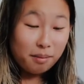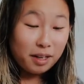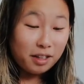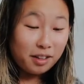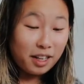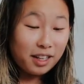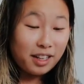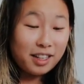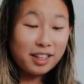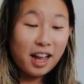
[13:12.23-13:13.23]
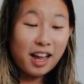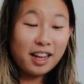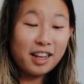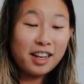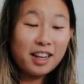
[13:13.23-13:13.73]
My little alien
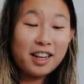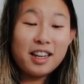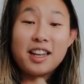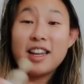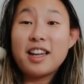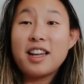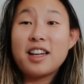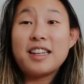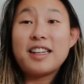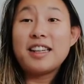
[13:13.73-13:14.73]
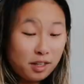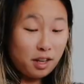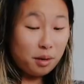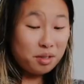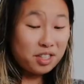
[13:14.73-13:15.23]
guy.
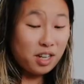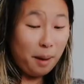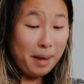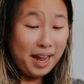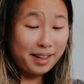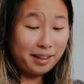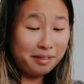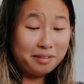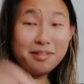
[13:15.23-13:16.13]
Oh, the stomach!